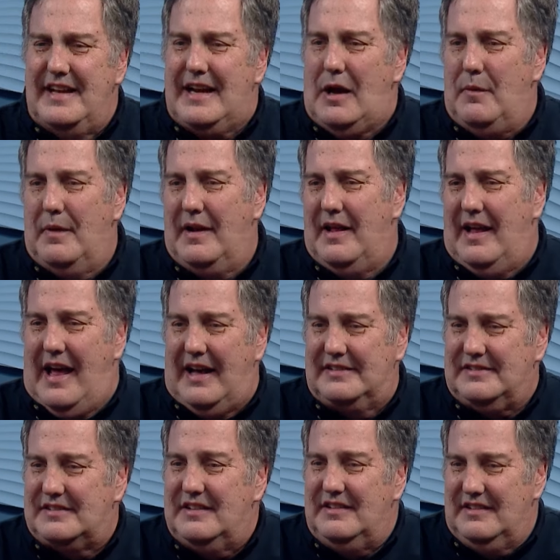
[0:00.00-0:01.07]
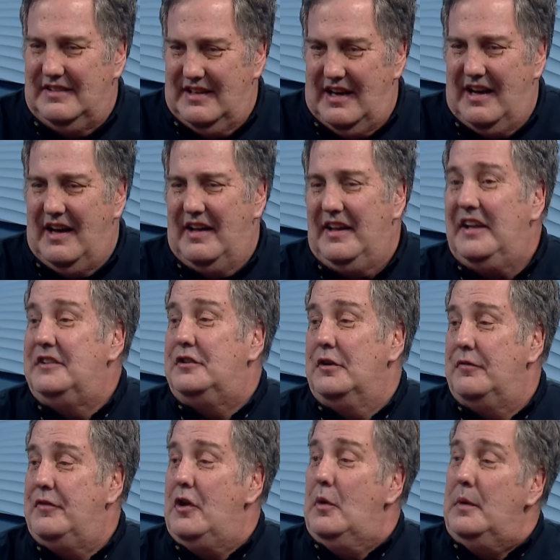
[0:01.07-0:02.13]
thing I want to ask each
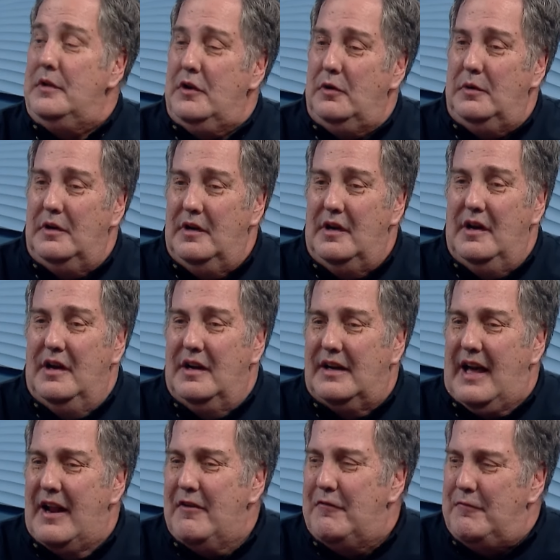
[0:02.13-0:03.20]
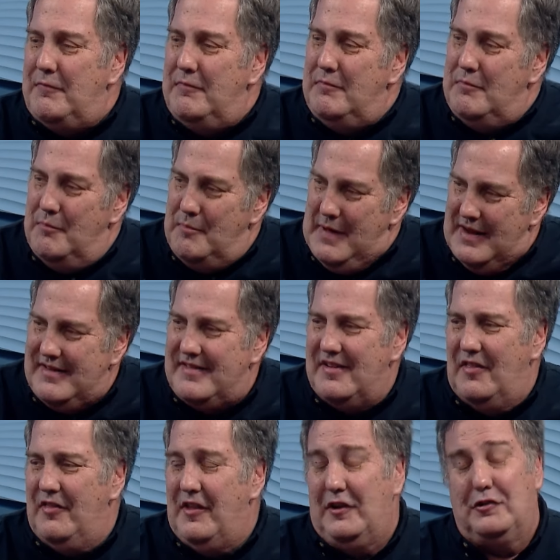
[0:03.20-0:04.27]
of you, and you kind of
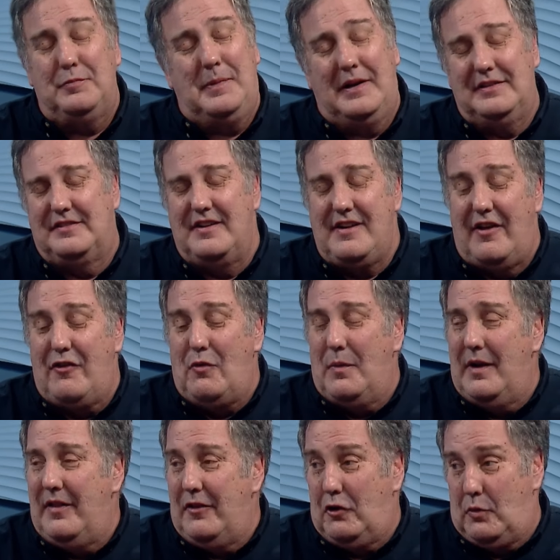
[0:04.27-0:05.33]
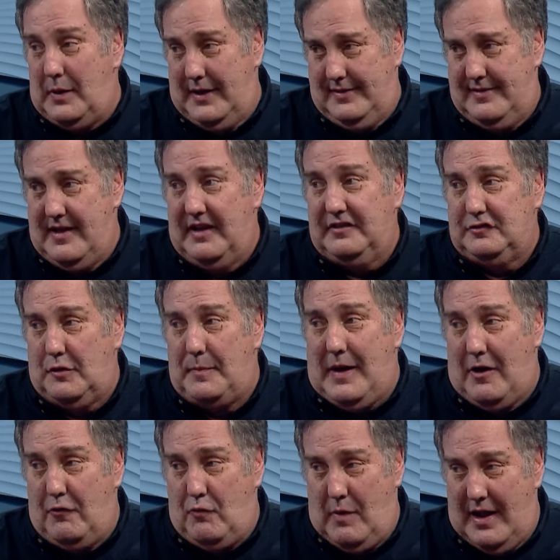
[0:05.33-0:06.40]
mentioned this, but it's another one of the great things
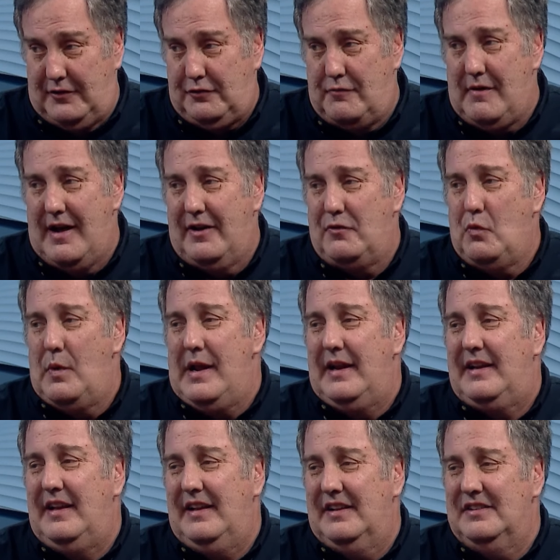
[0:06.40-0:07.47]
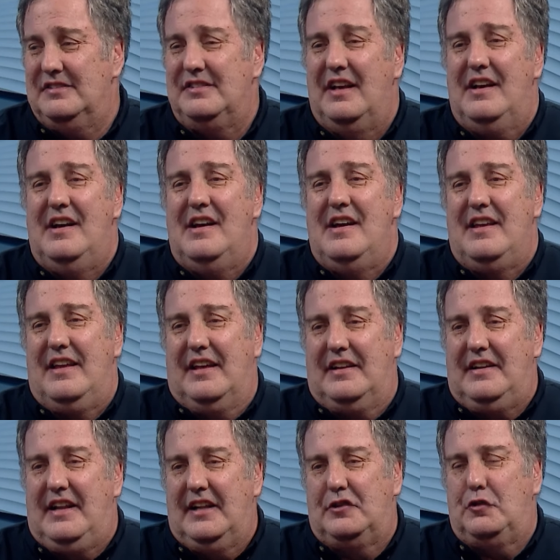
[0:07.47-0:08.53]
about Restaurant Week is
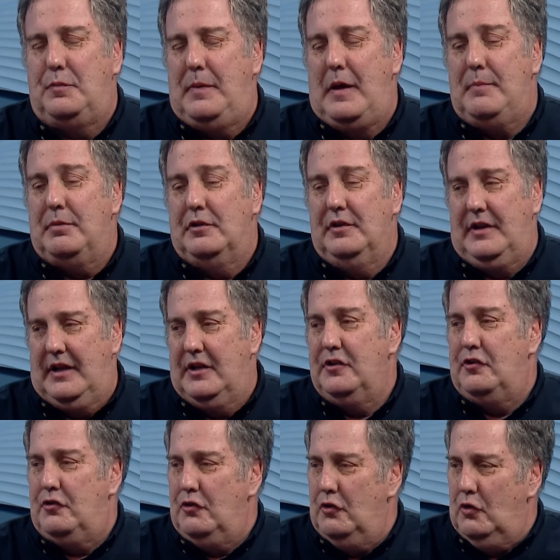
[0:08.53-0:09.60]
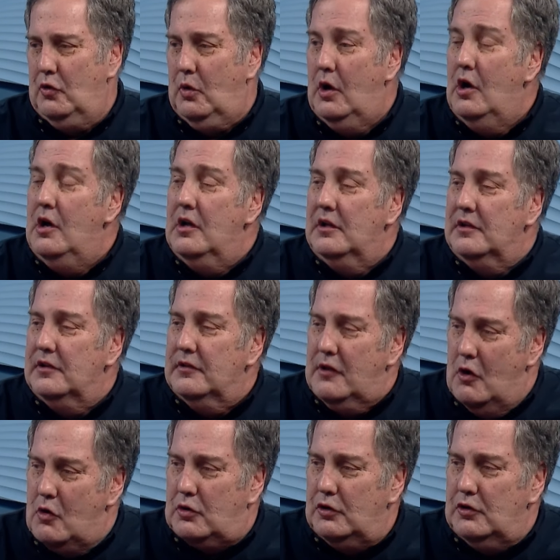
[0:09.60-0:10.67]
it gets people into
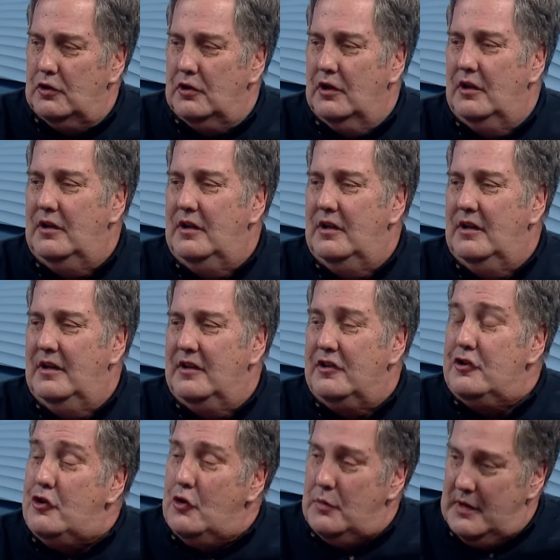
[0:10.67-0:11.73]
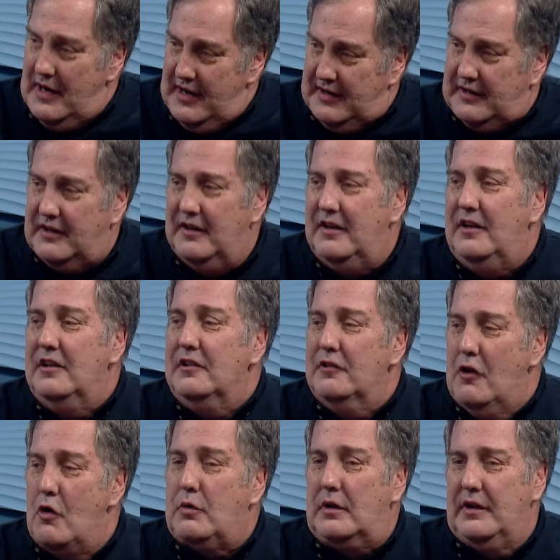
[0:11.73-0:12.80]
local, unique,
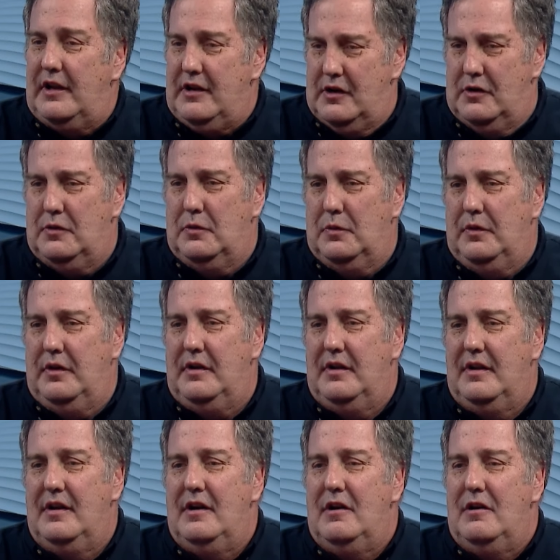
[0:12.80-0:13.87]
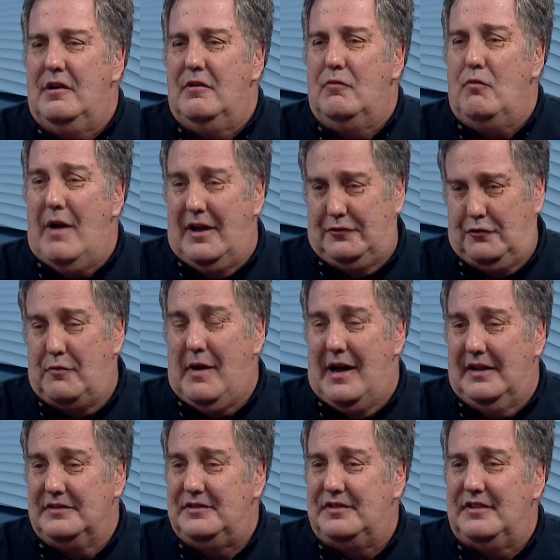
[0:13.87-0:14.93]
locally owned
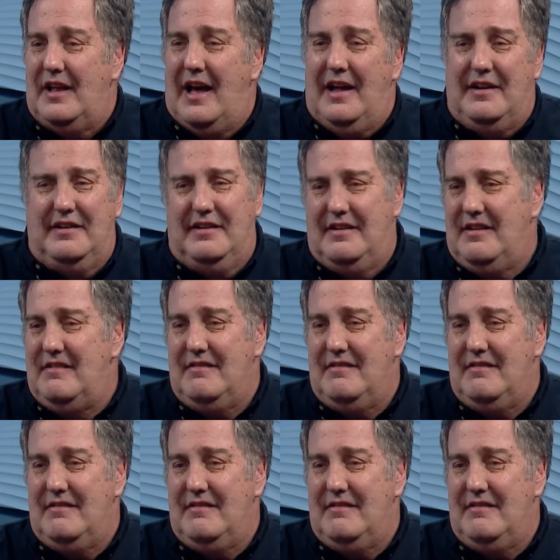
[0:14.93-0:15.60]
restaurants and